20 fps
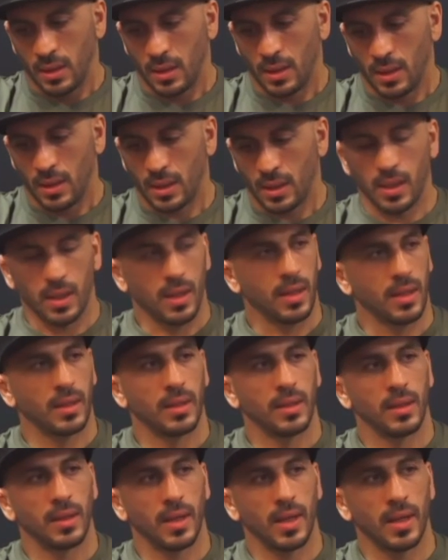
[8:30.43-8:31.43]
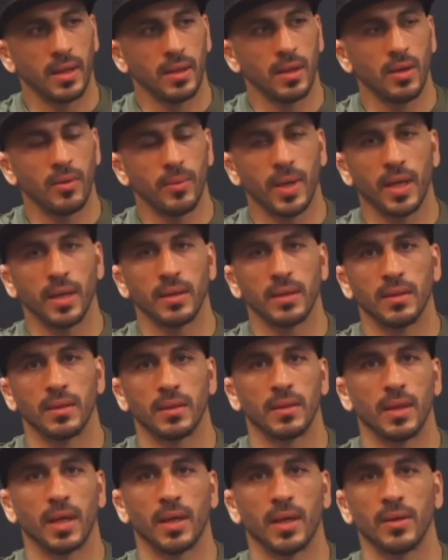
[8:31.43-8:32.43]
I don't know, man.
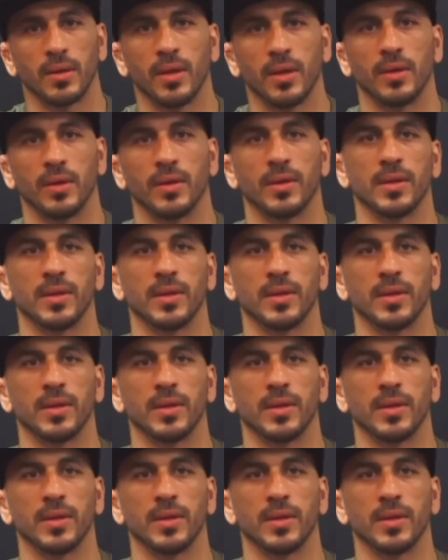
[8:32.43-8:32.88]
I don't know.